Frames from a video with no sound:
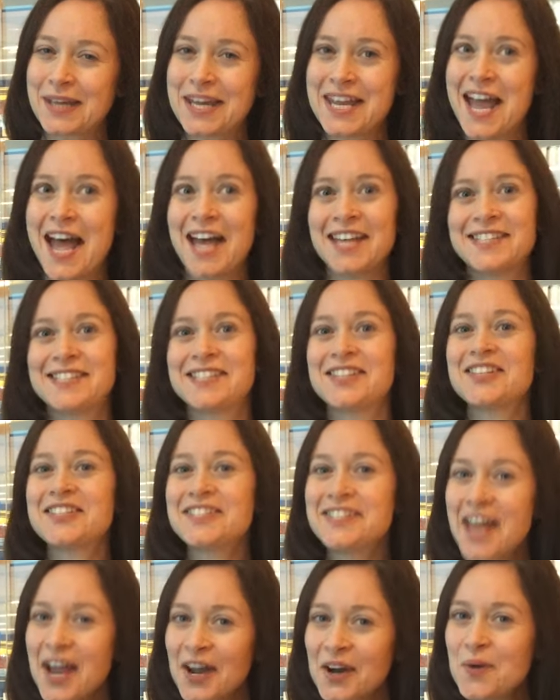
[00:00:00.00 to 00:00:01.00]
Yes, the
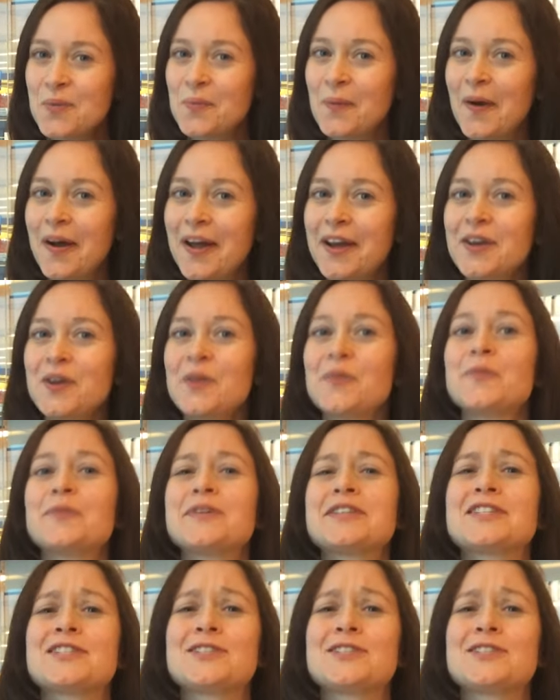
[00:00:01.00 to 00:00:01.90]
second one was